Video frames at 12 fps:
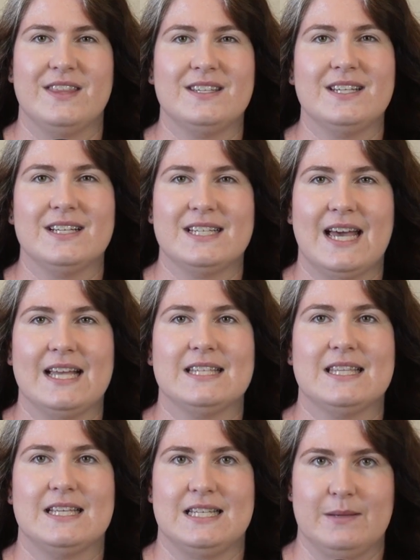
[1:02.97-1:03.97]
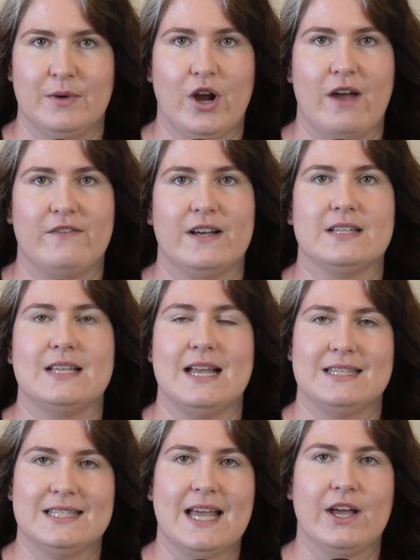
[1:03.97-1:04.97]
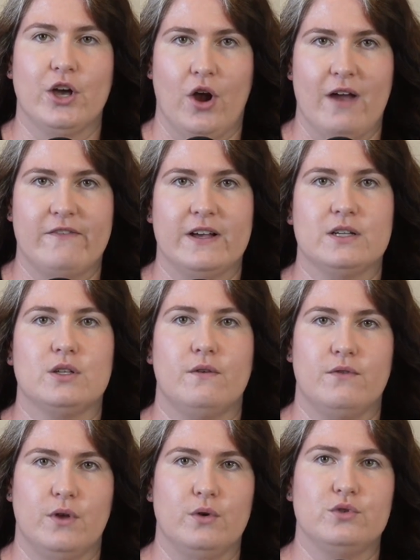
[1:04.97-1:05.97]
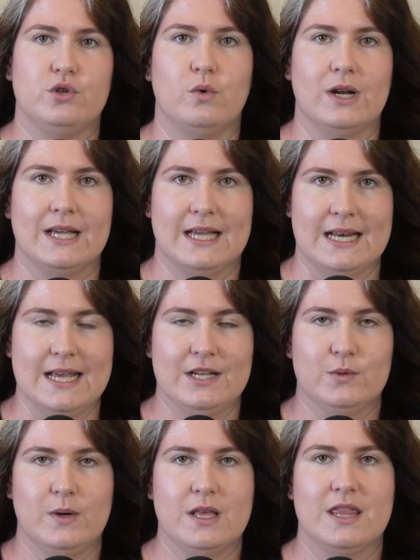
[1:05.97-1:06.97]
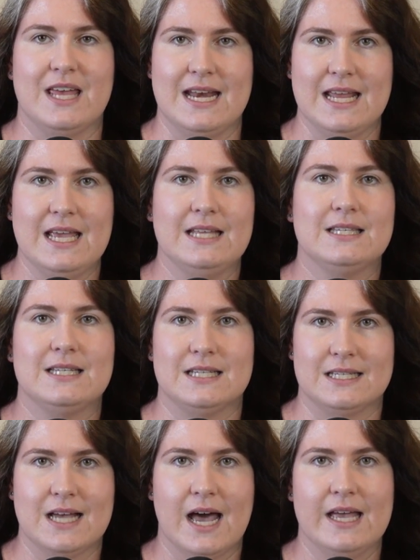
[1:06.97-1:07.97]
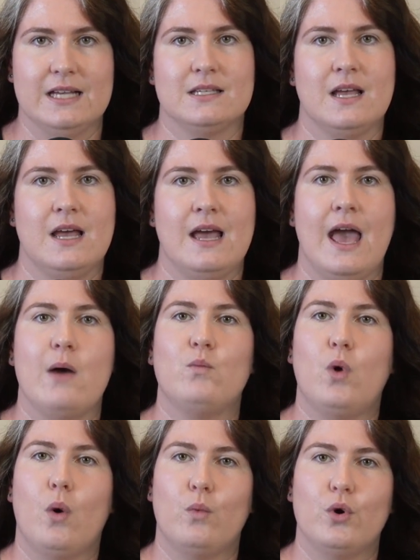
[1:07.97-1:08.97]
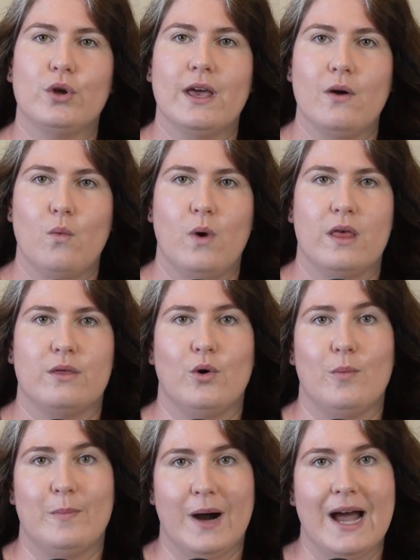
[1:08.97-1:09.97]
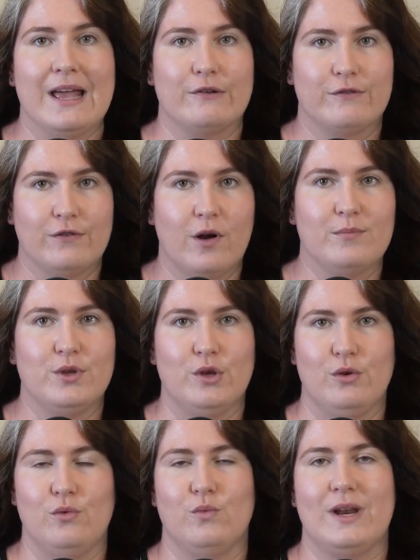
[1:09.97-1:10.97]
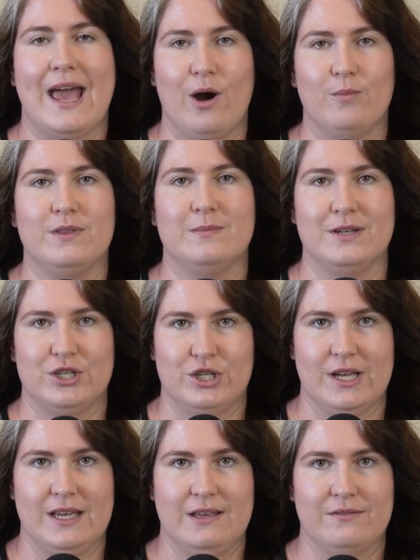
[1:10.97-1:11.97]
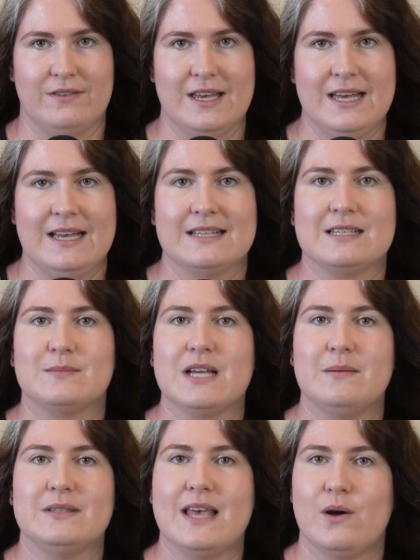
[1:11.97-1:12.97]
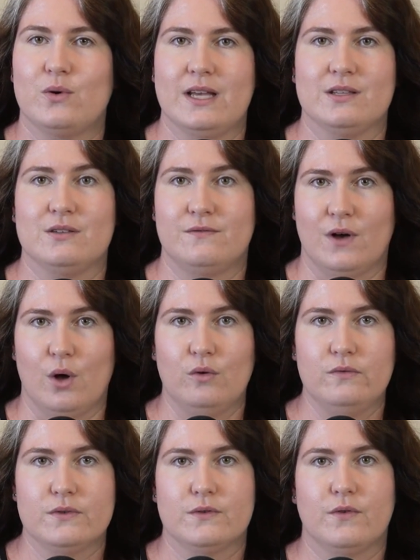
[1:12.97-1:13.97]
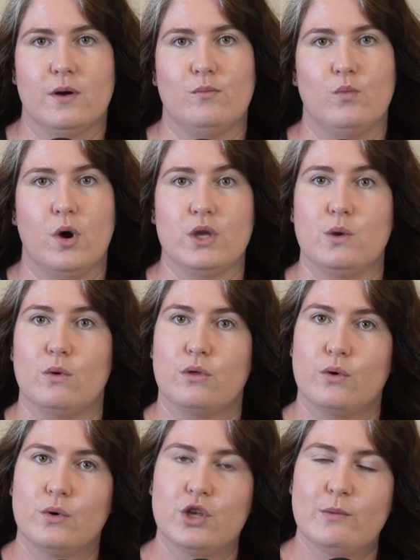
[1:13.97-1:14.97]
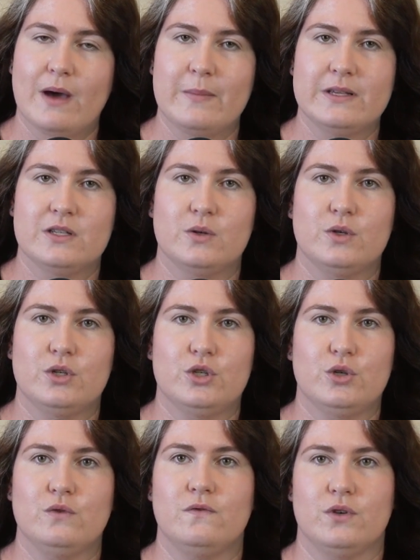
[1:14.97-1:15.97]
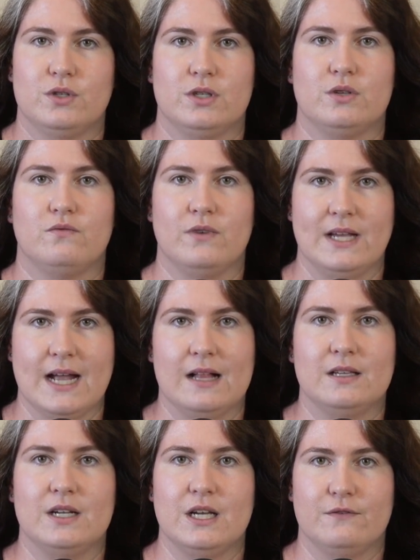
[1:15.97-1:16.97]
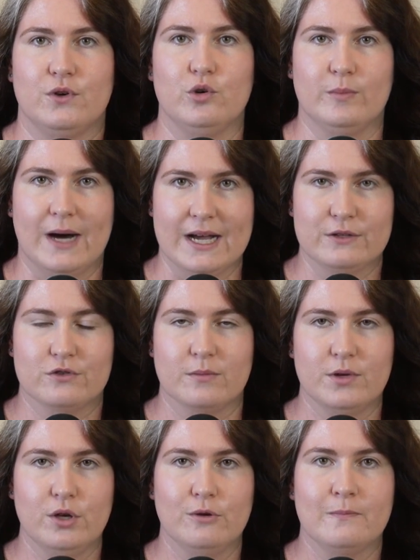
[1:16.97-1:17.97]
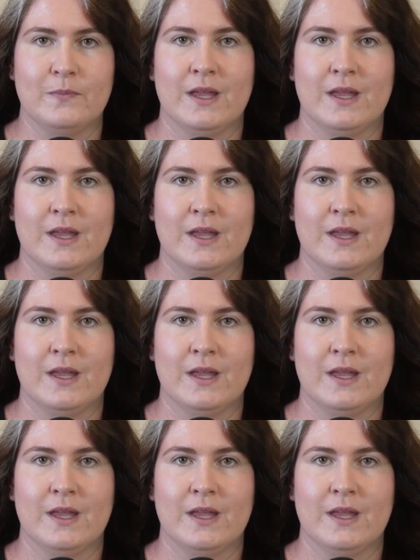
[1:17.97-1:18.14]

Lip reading: This dictates the demographics and psychographics of those you want to connect with, their needs, desires, and what working with or buying from you would help them achieve. Sometimes that audience evolves from what you thought you might be suited to versus the reality of who buys from you.